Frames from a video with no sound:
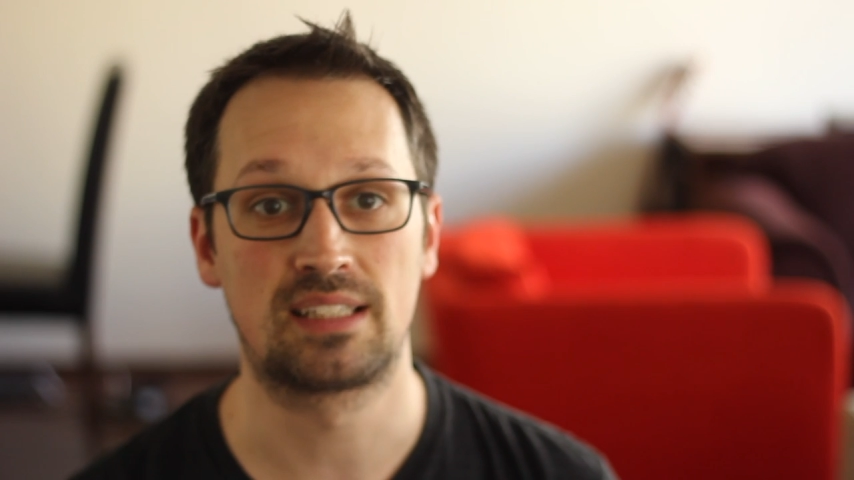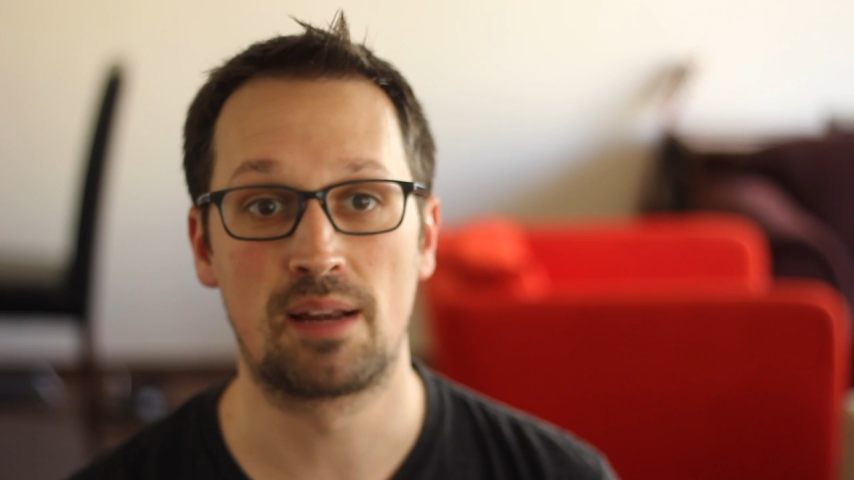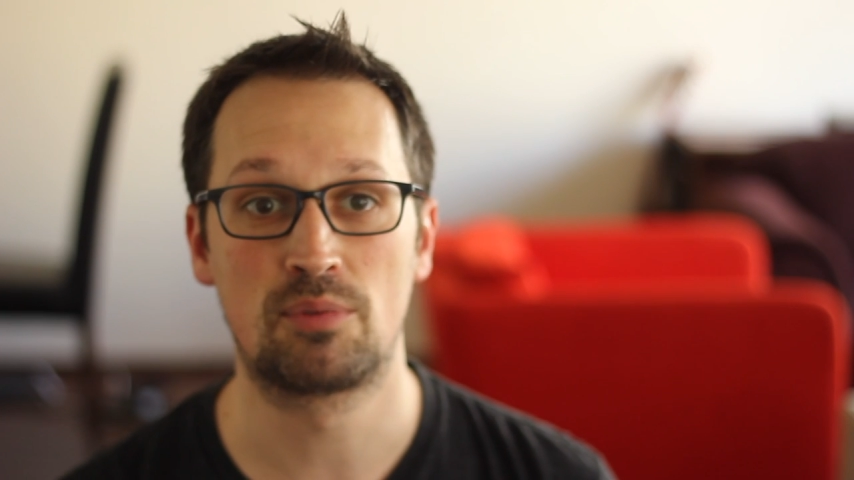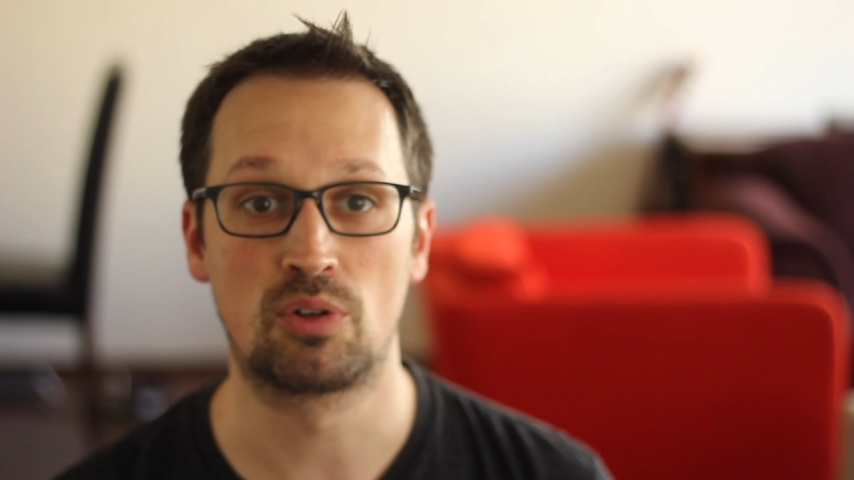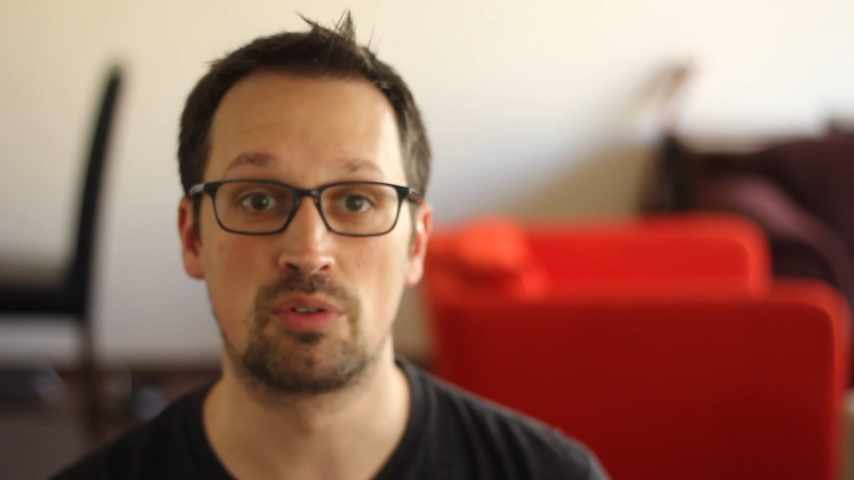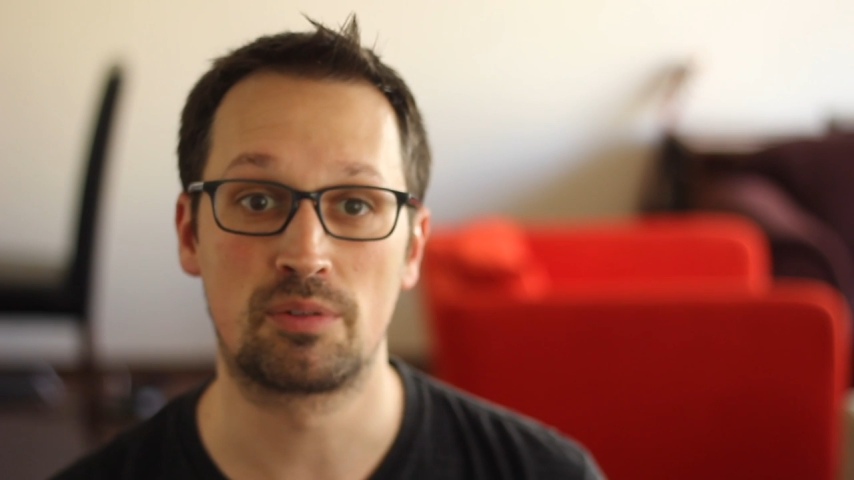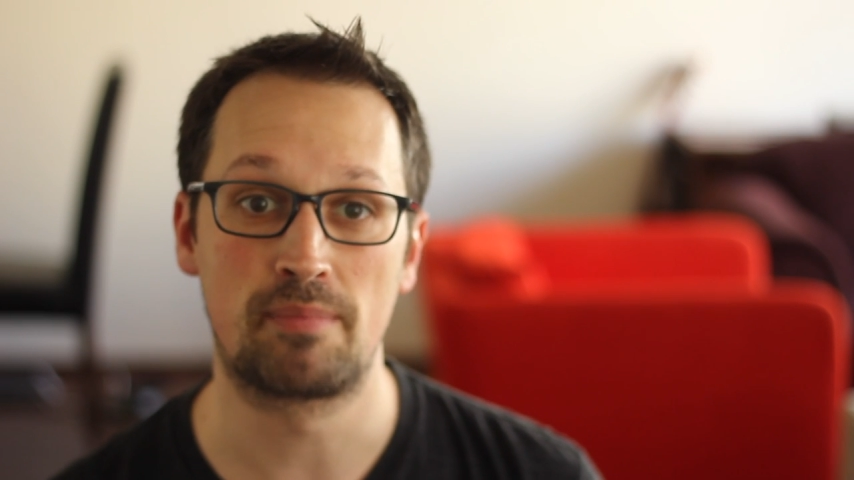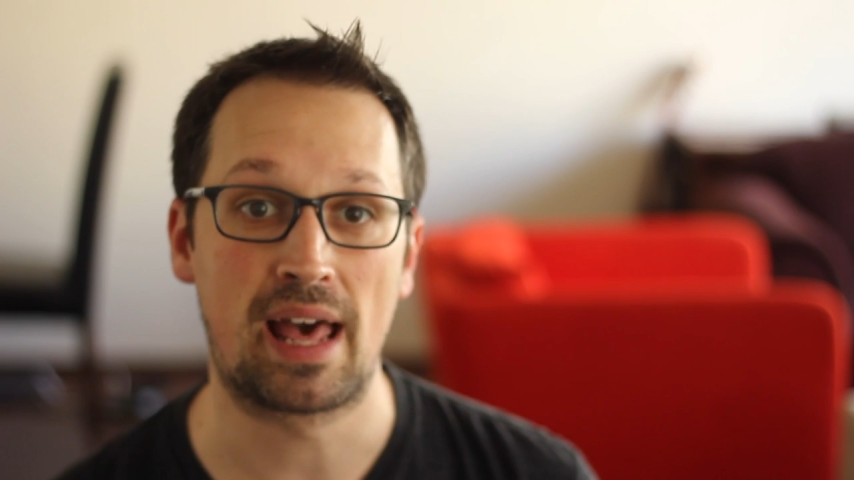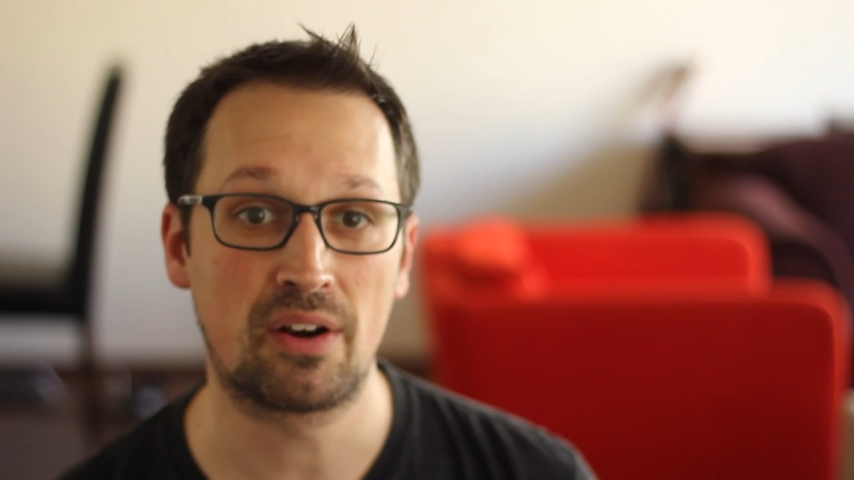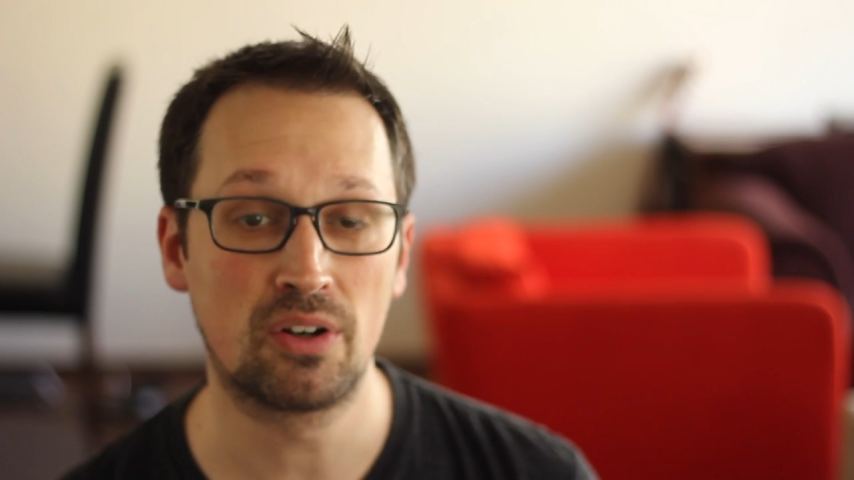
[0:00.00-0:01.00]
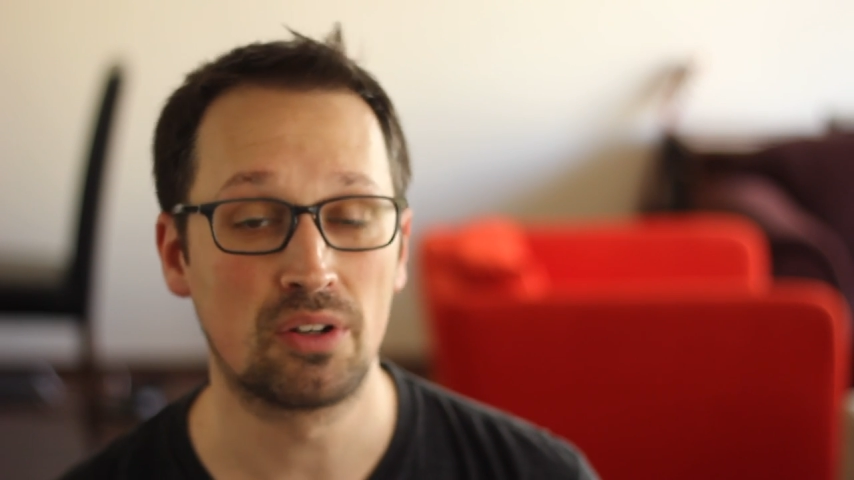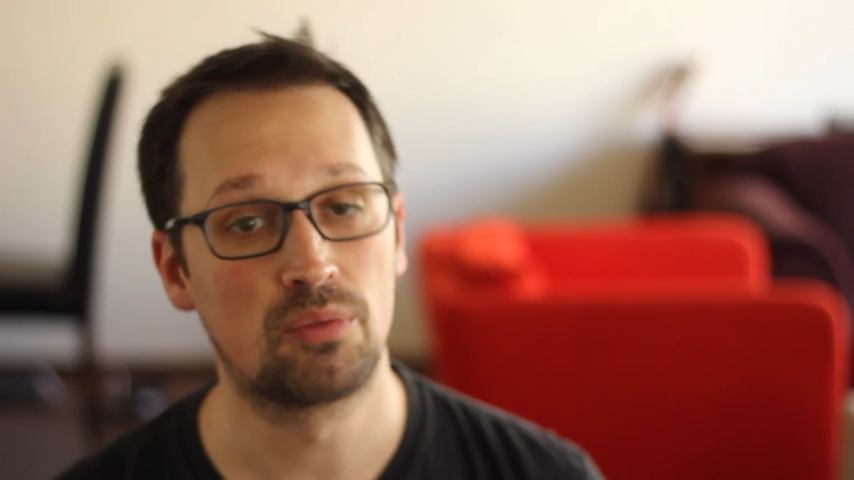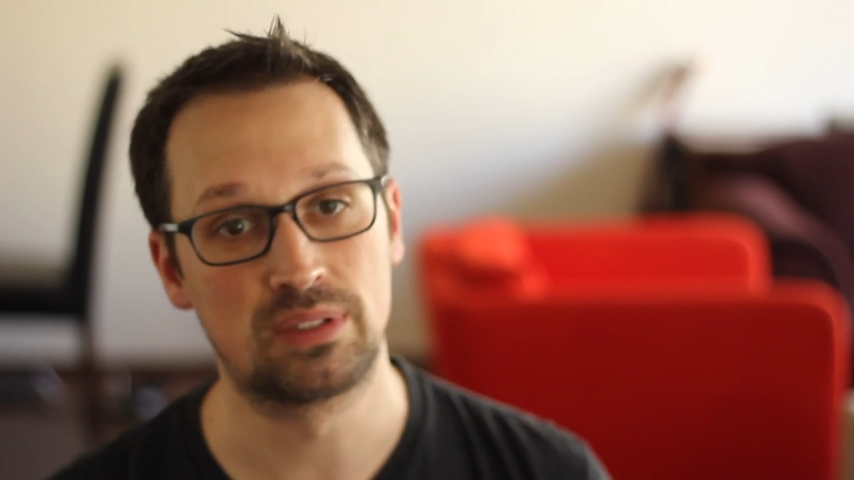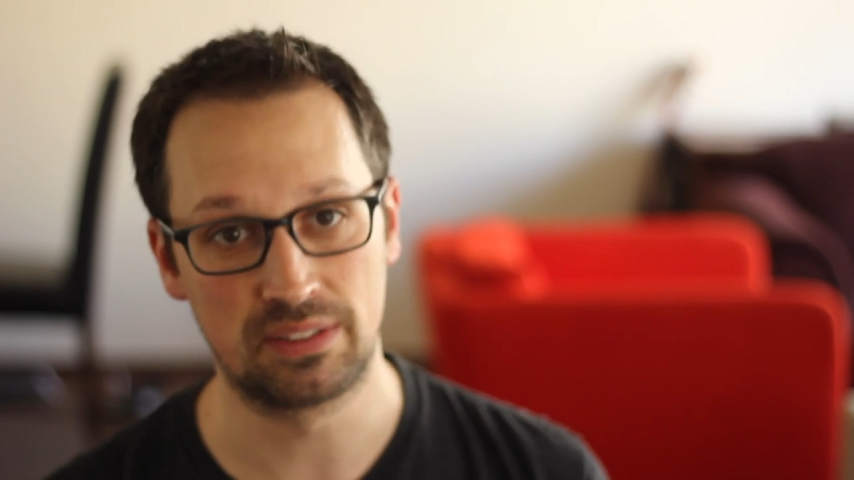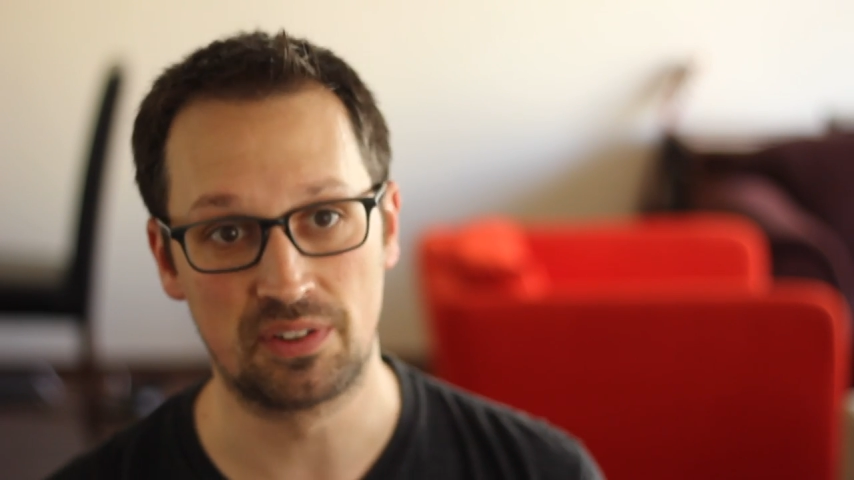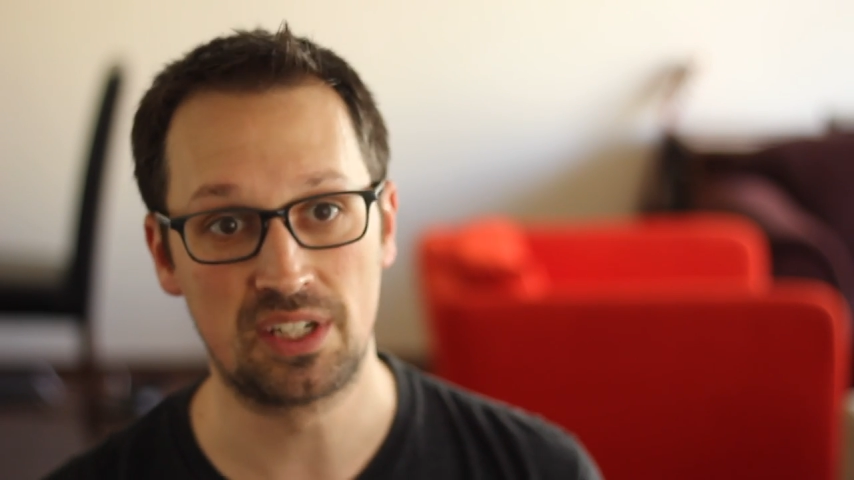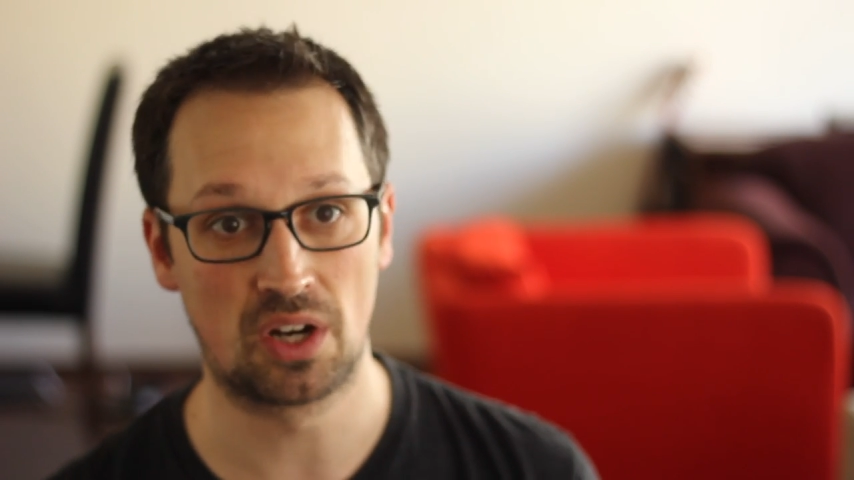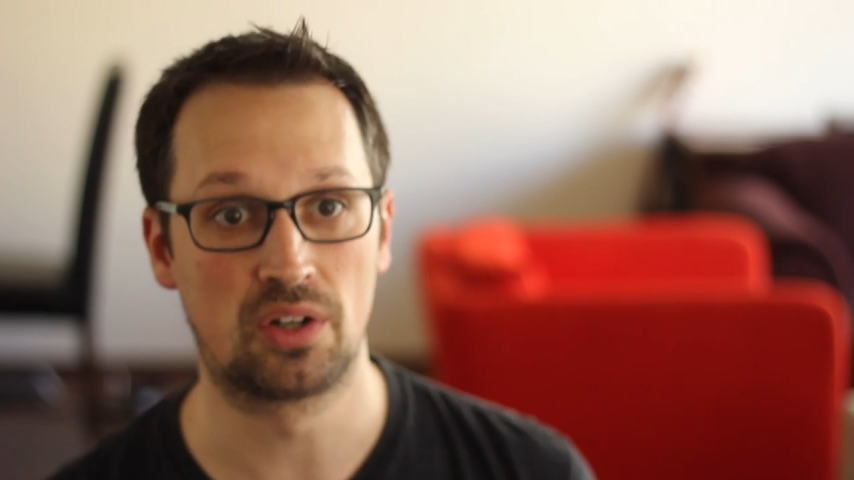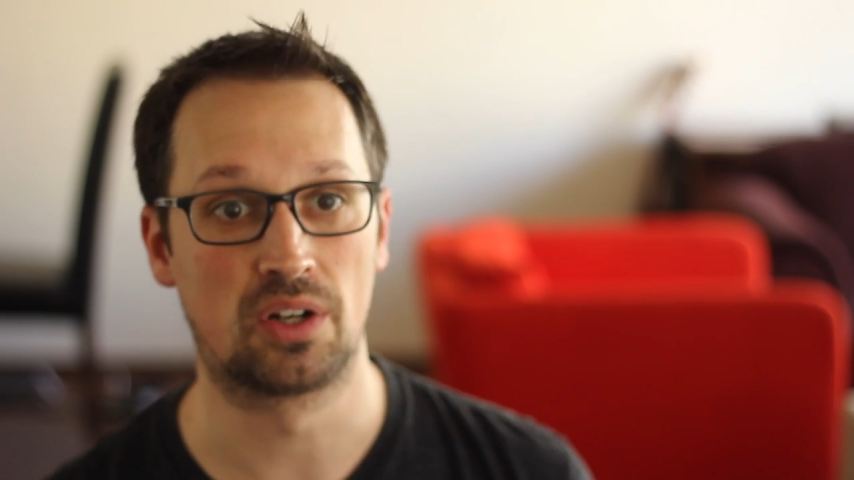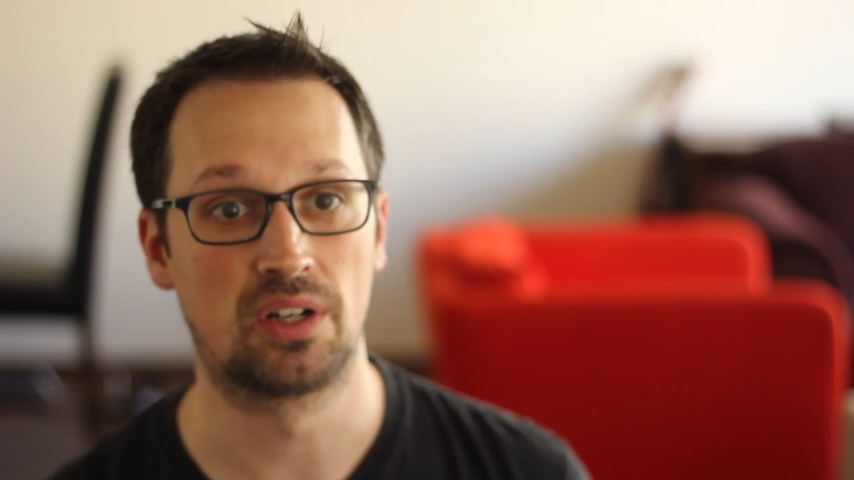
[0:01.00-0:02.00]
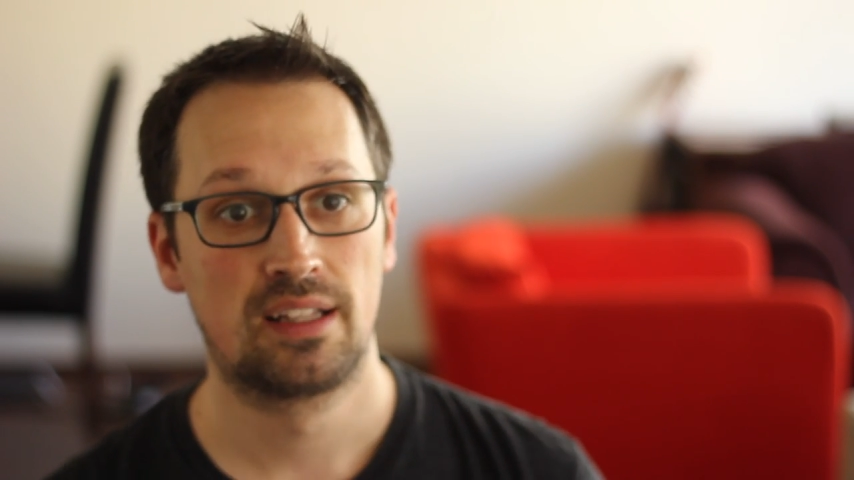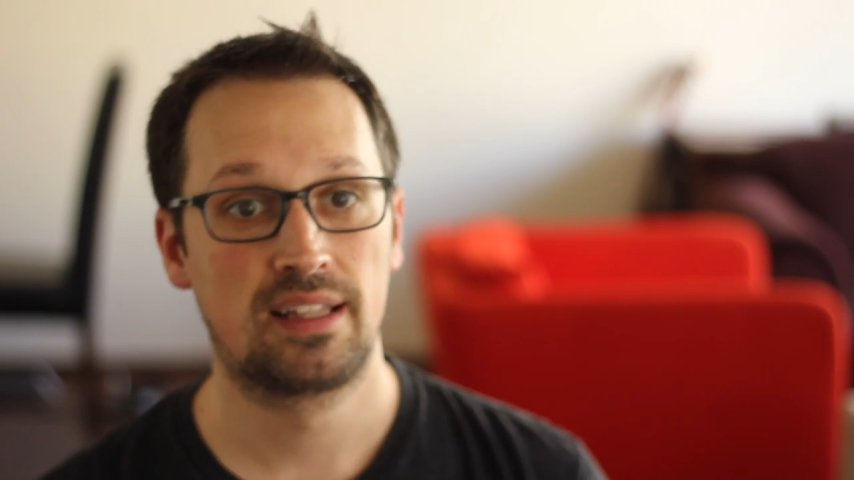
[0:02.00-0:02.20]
time zones mattered was even younger.